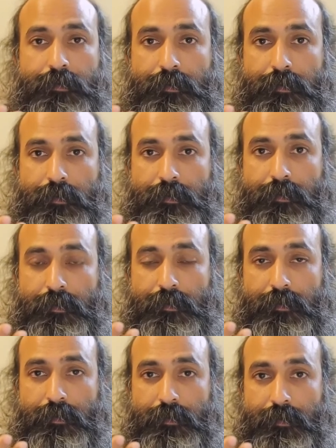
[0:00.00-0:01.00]

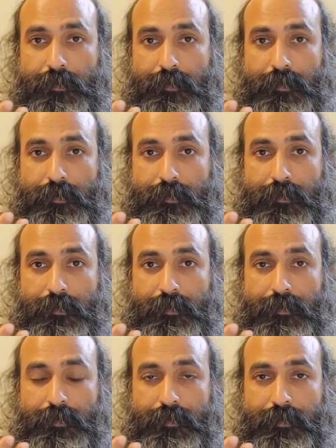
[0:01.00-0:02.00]

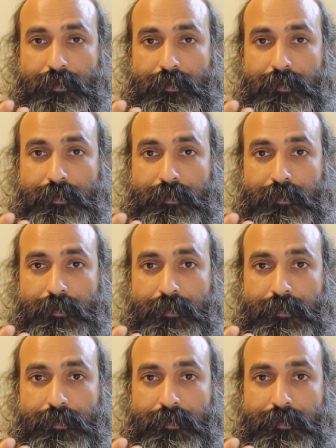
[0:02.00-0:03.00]

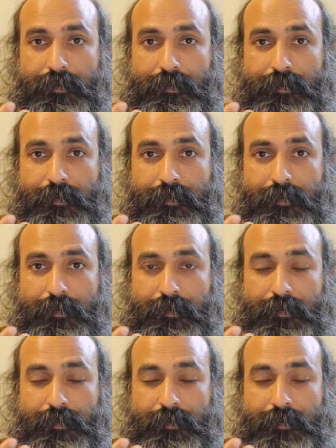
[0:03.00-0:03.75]
(silence)